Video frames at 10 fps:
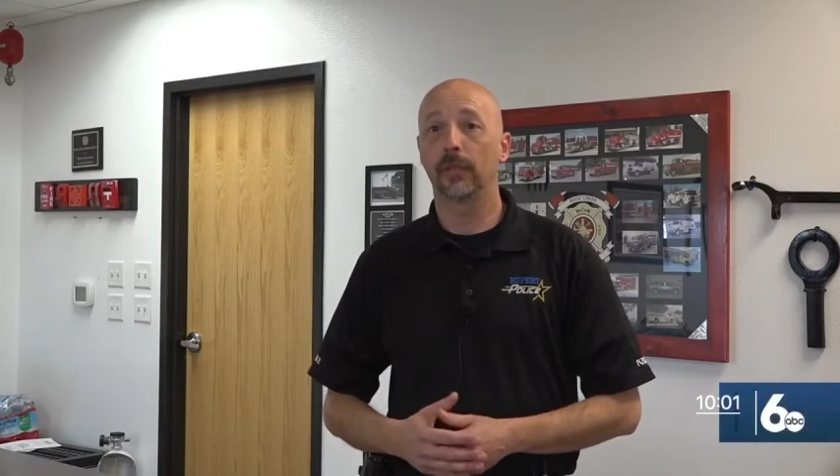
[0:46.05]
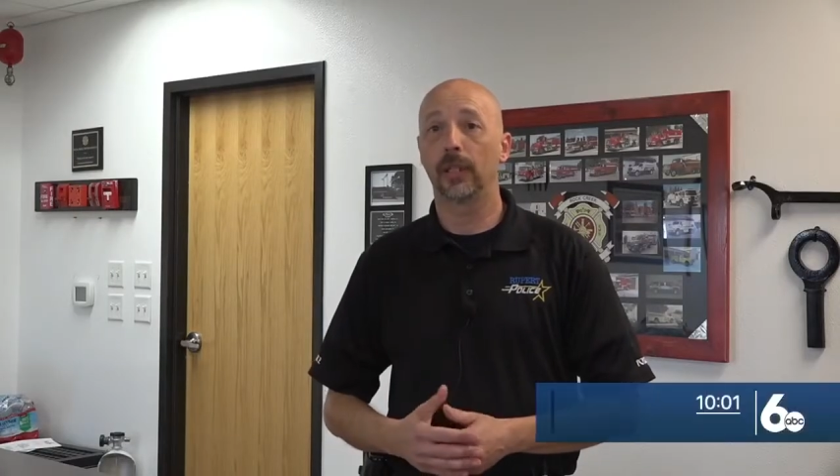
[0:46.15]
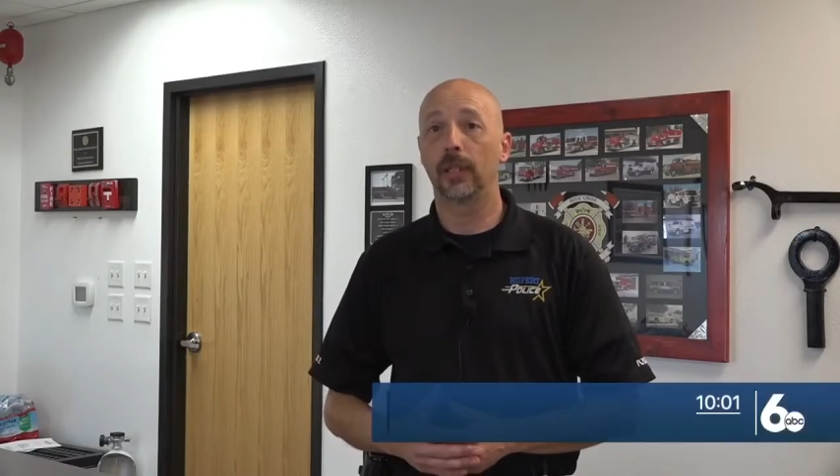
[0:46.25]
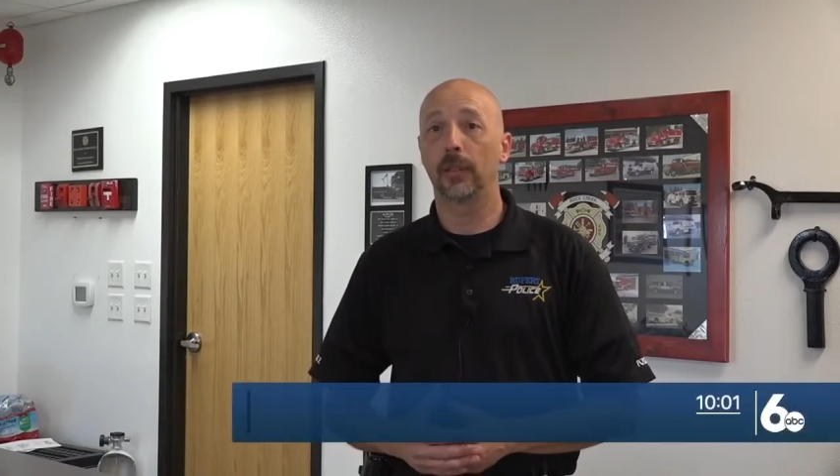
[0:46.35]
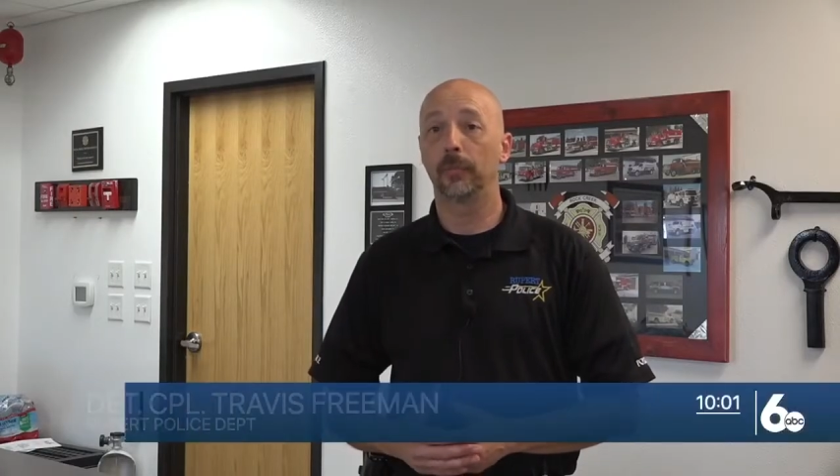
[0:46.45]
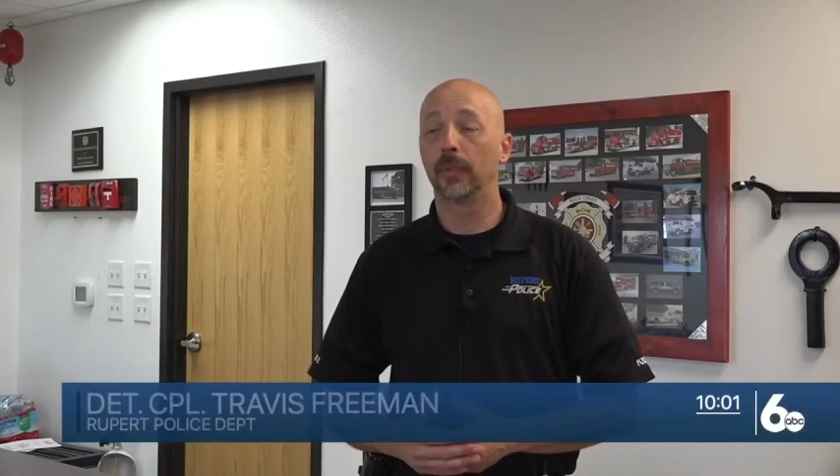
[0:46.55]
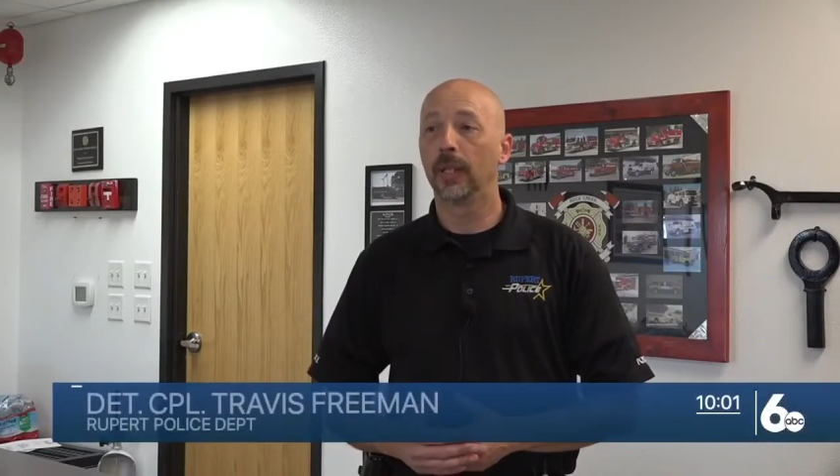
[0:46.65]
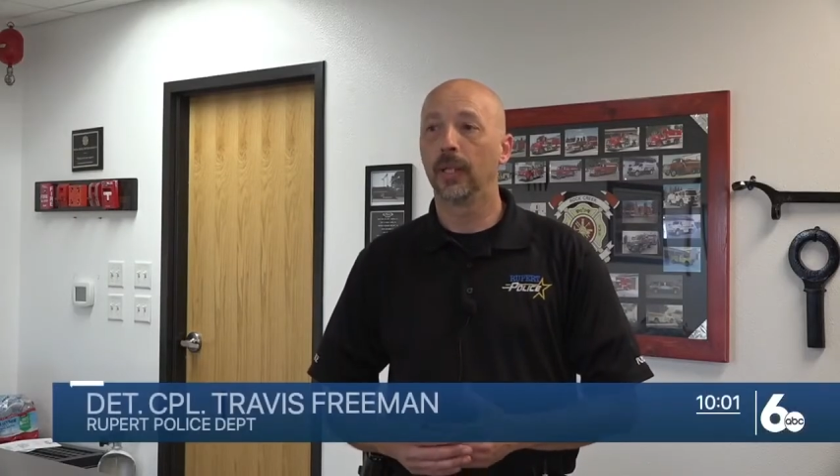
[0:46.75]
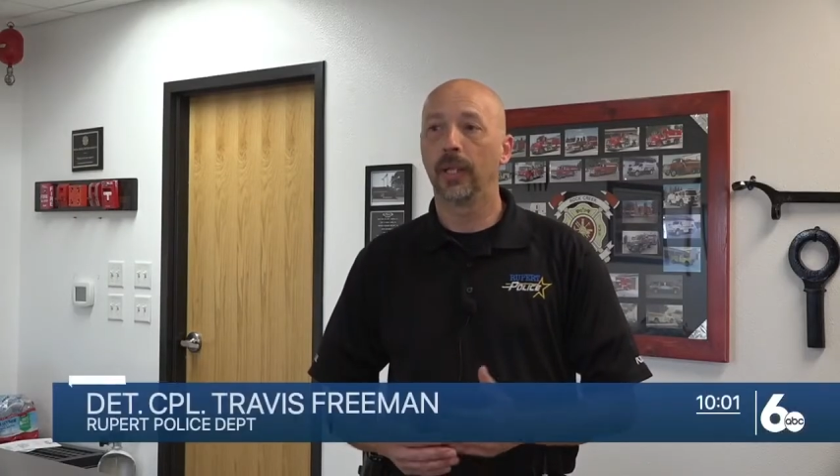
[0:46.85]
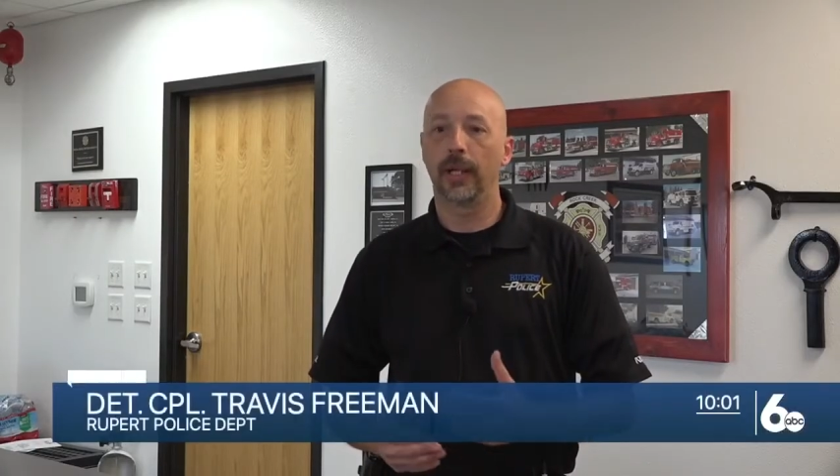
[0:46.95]
Um,
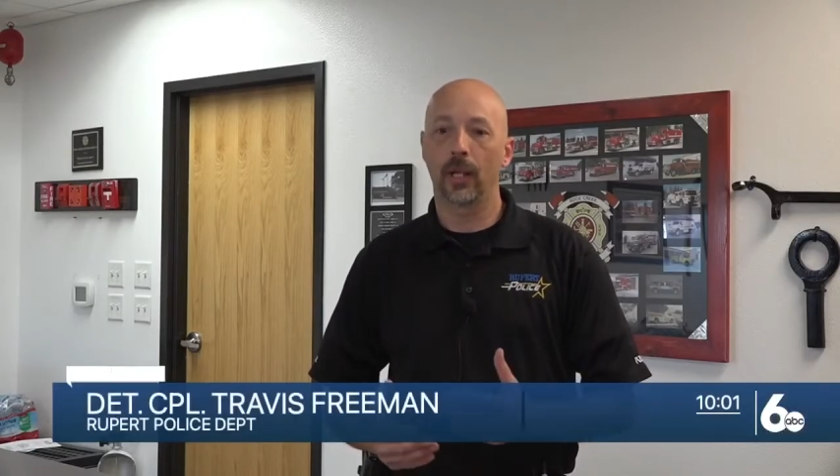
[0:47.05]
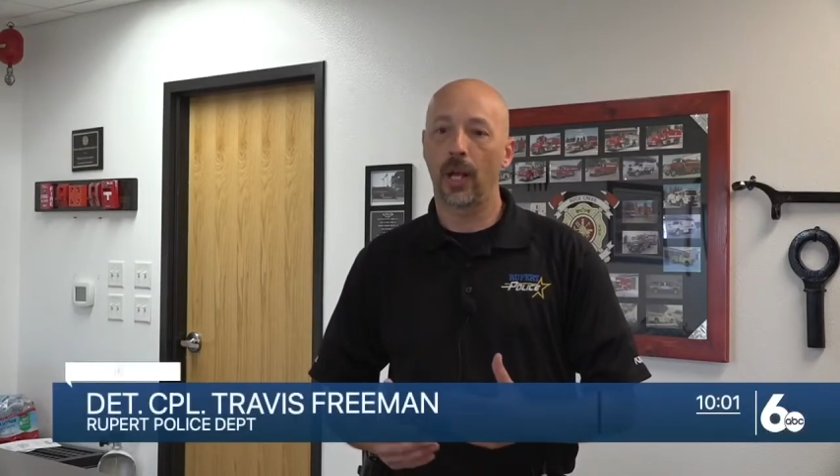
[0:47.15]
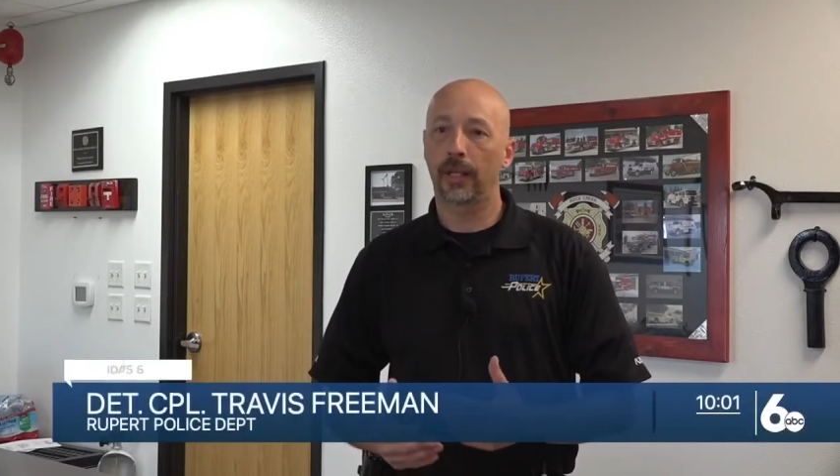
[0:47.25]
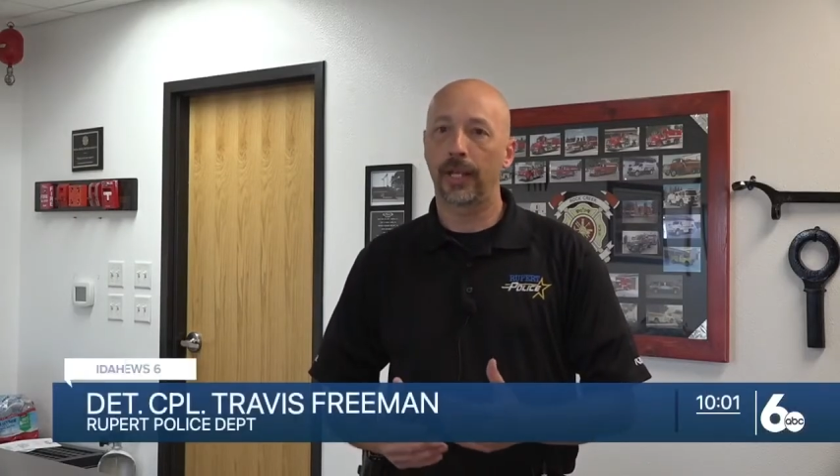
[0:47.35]
in a lot of